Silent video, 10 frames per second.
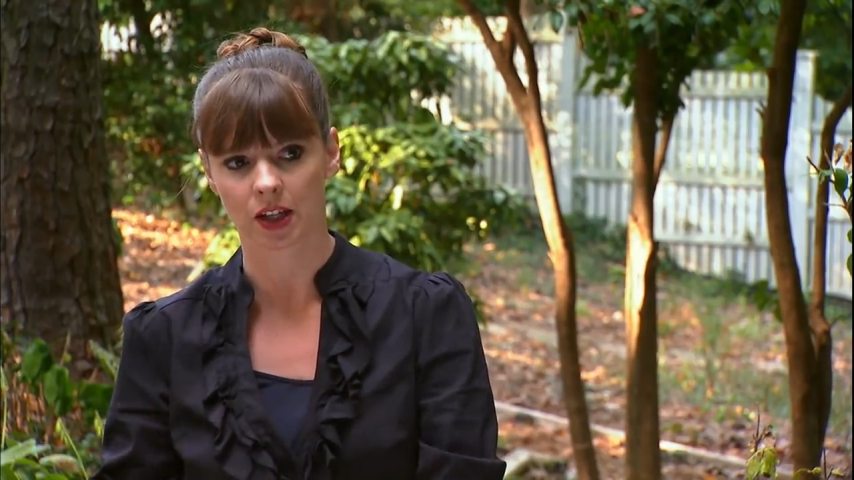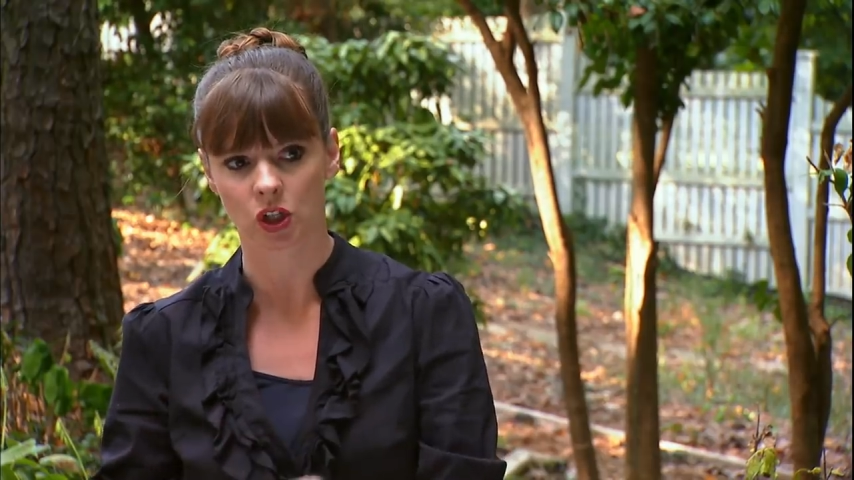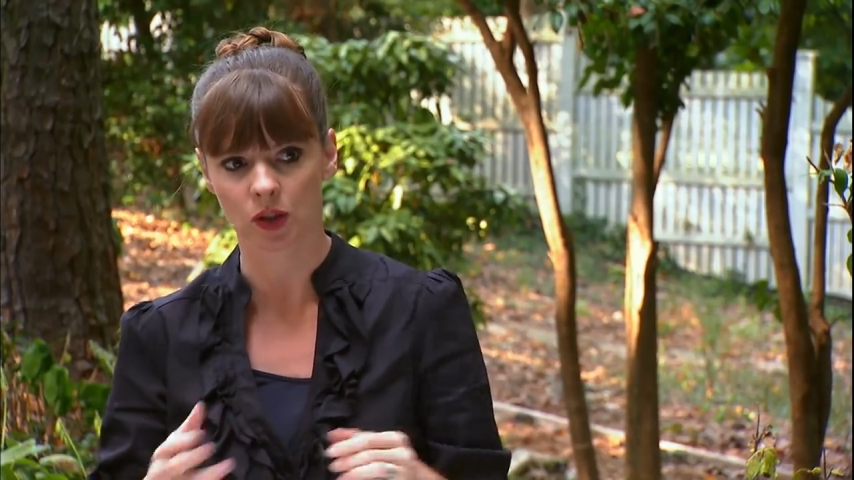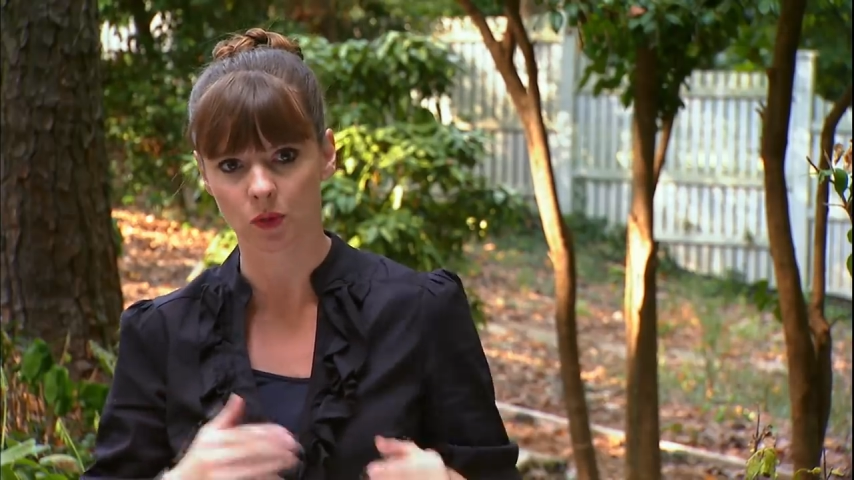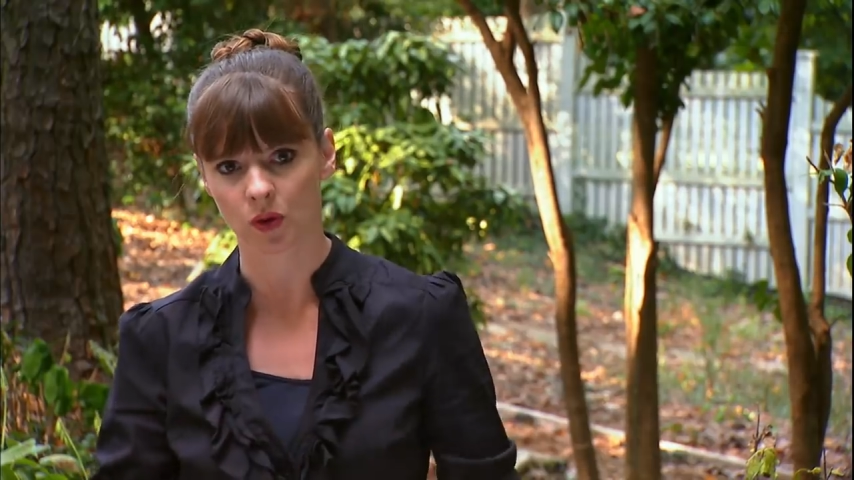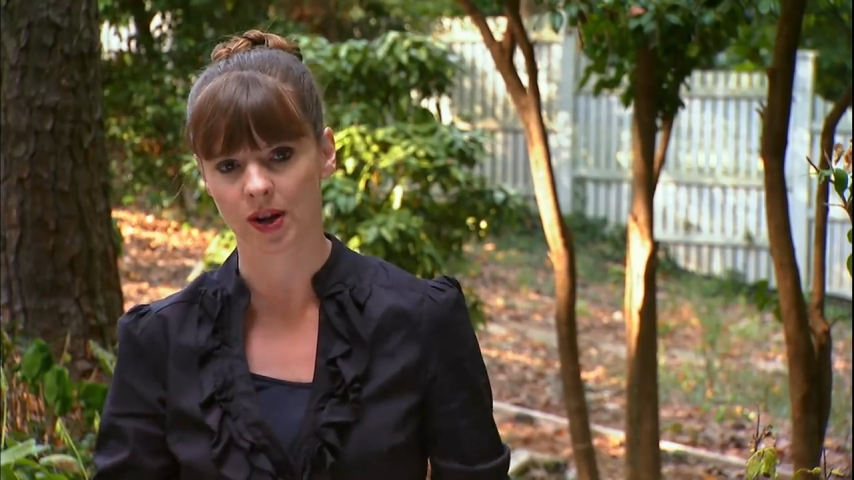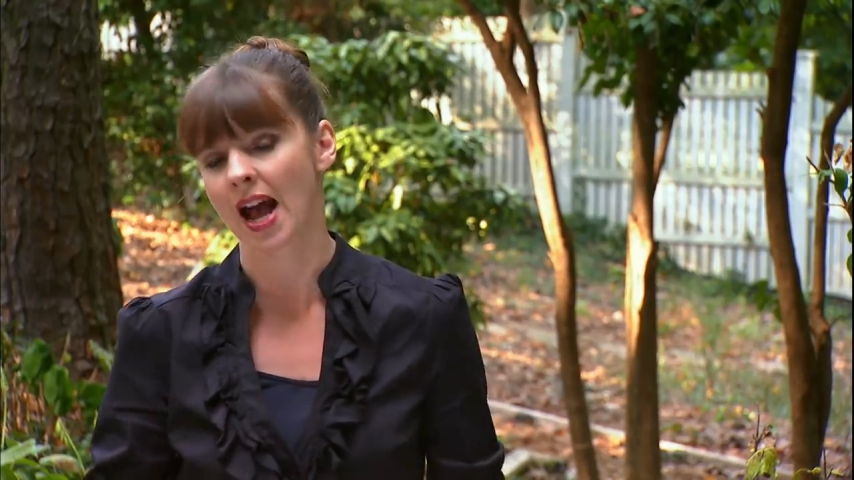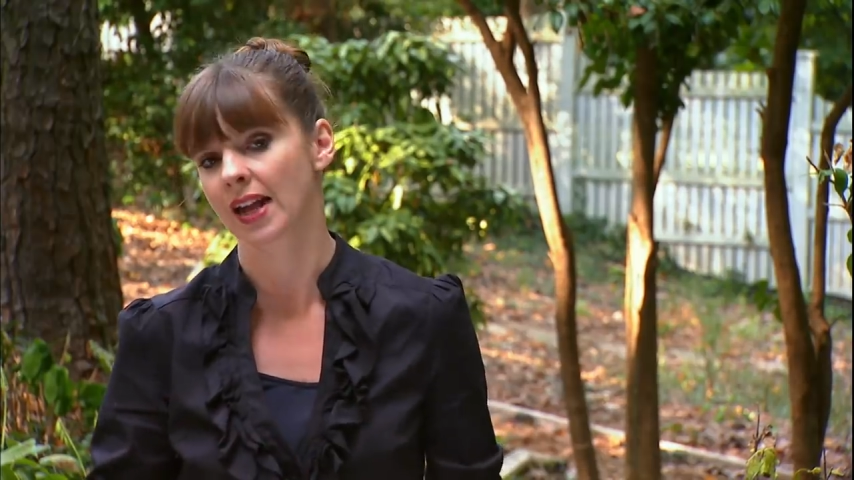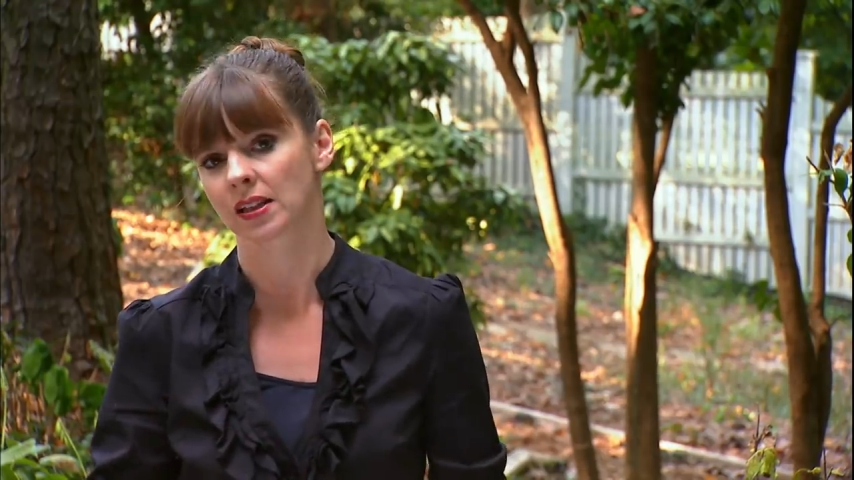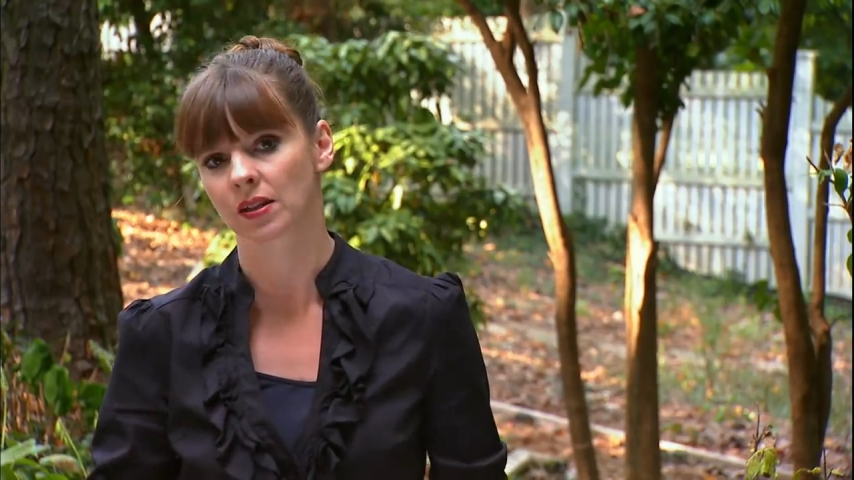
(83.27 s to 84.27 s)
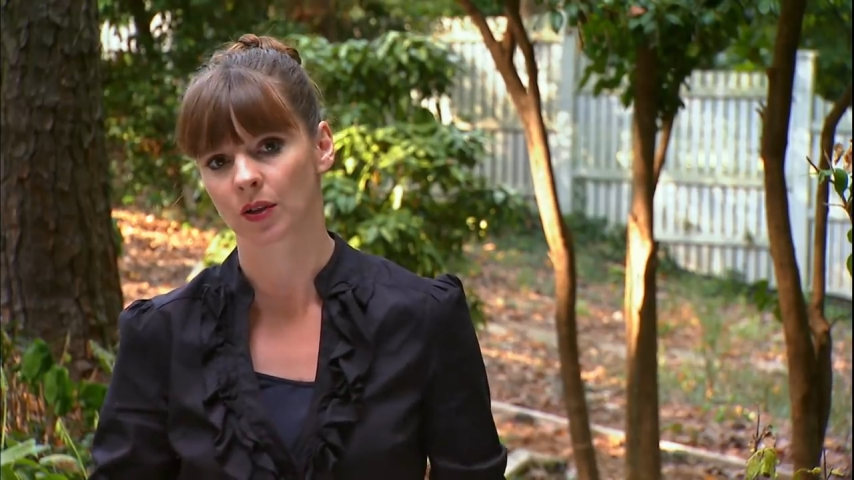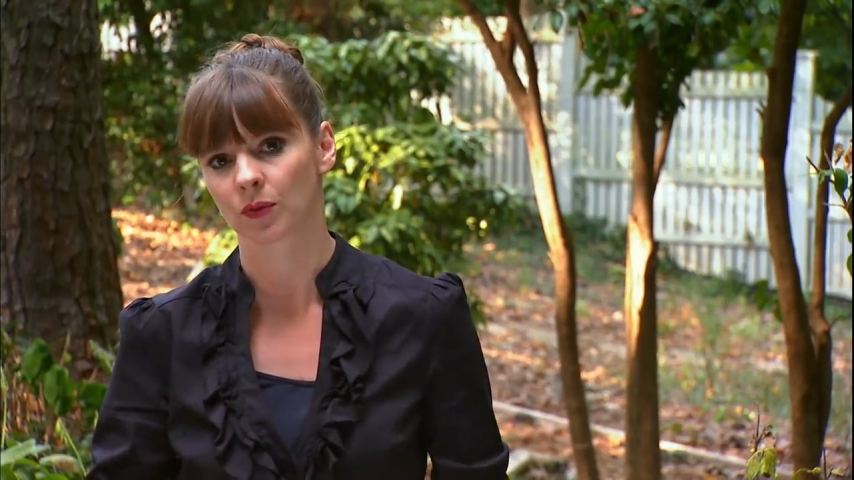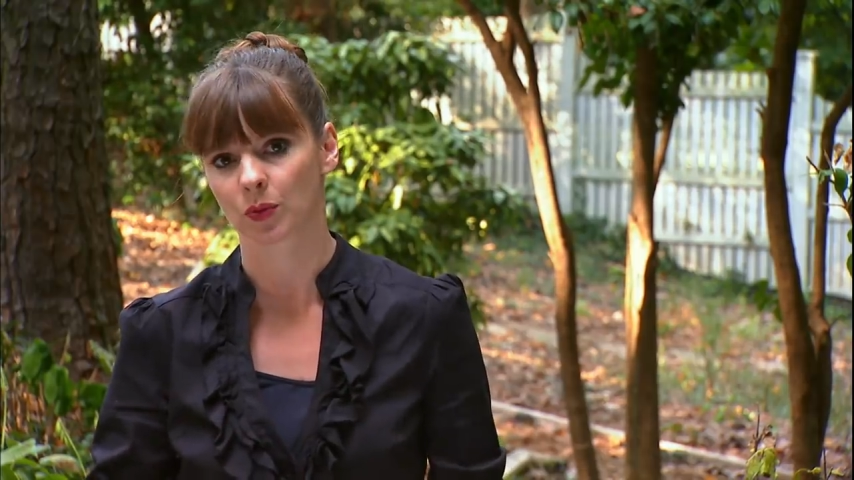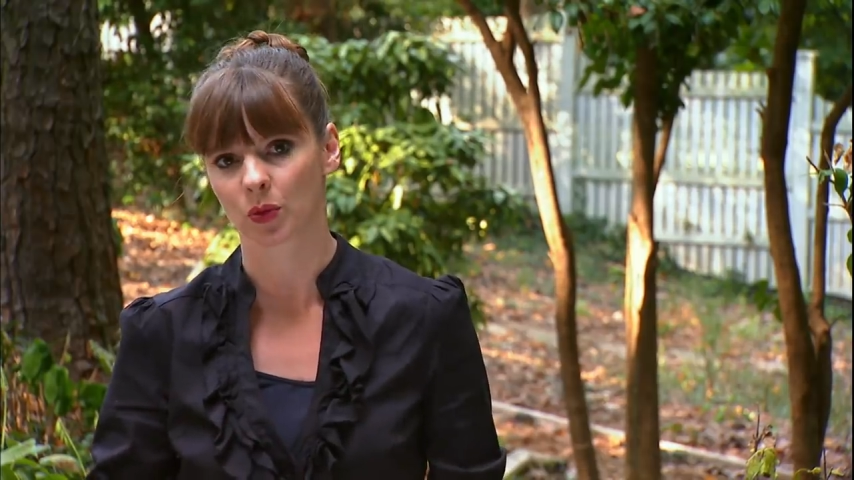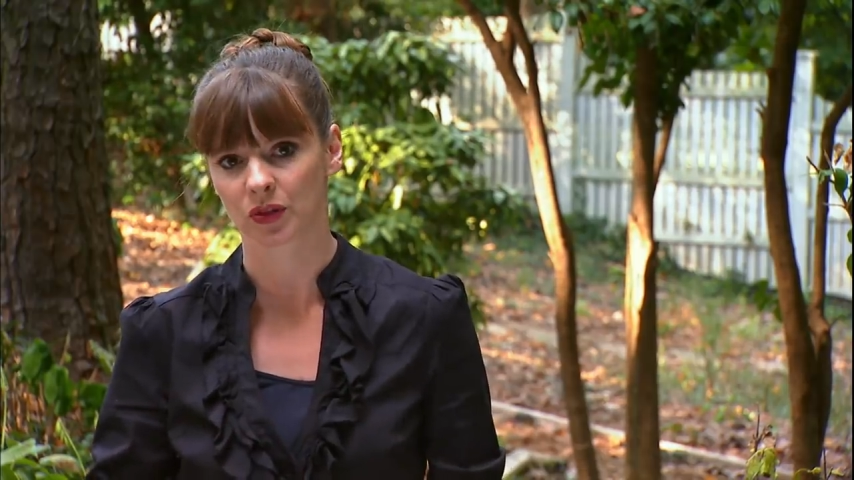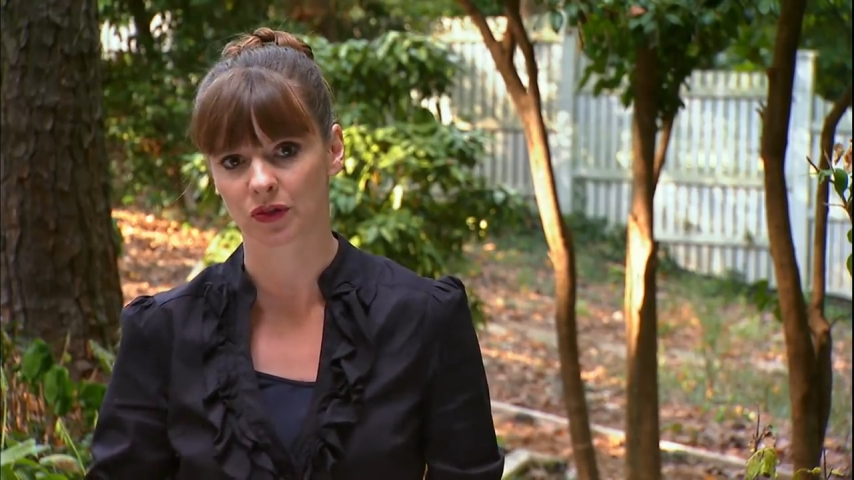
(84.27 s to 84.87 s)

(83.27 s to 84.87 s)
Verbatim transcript: and she's more relaxed and comfortable with